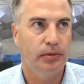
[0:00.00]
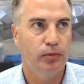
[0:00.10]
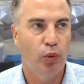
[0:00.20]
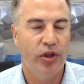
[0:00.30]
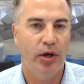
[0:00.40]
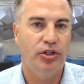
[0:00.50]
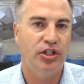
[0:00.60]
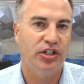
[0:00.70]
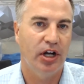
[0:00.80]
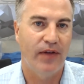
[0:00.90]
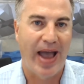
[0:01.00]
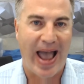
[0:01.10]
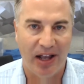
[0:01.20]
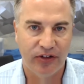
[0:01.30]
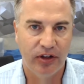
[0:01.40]
without just kind of
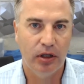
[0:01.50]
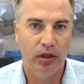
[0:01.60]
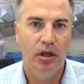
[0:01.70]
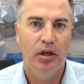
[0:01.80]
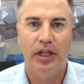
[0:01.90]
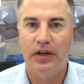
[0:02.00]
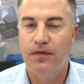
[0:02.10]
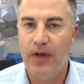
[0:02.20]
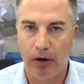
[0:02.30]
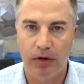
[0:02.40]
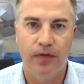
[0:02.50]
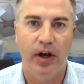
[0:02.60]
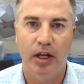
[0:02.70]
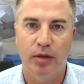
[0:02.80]
asking, like verify